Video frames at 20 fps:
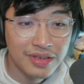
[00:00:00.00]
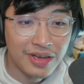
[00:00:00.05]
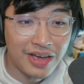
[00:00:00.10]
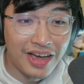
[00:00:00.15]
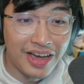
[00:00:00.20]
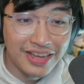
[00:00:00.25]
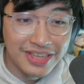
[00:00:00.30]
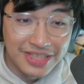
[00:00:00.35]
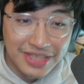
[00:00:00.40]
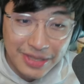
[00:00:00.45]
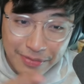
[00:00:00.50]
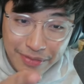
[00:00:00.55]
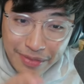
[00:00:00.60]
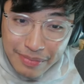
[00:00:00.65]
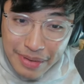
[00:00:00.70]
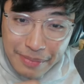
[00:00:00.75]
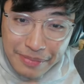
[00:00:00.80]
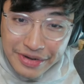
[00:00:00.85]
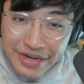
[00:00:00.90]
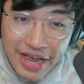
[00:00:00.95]
I still
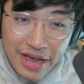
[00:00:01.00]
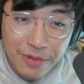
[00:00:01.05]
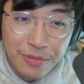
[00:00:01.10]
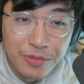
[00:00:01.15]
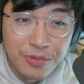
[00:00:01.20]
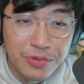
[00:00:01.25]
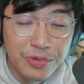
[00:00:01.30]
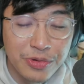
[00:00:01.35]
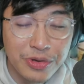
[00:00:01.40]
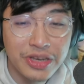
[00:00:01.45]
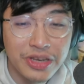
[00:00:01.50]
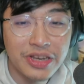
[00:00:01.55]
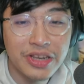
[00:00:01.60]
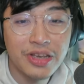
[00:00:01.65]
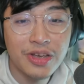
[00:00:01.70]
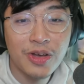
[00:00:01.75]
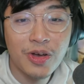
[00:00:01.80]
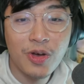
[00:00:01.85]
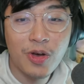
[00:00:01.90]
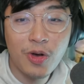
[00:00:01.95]
remember that wound.
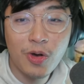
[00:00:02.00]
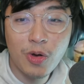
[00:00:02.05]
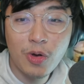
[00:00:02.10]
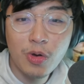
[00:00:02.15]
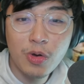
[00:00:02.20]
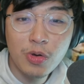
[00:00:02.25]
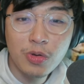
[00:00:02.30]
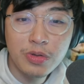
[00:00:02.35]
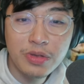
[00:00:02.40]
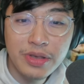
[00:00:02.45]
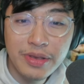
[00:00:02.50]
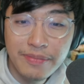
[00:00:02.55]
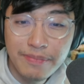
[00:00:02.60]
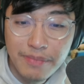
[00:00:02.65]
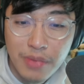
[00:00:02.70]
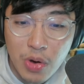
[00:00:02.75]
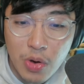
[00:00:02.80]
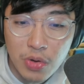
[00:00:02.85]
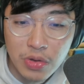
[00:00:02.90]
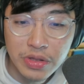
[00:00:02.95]
Holy
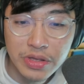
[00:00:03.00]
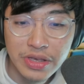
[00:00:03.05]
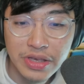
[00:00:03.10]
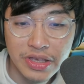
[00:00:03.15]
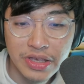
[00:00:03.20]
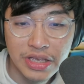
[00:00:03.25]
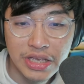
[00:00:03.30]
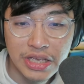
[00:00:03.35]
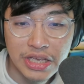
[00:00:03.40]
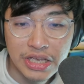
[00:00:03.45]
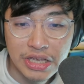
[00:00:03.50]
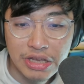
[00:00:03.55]
moly.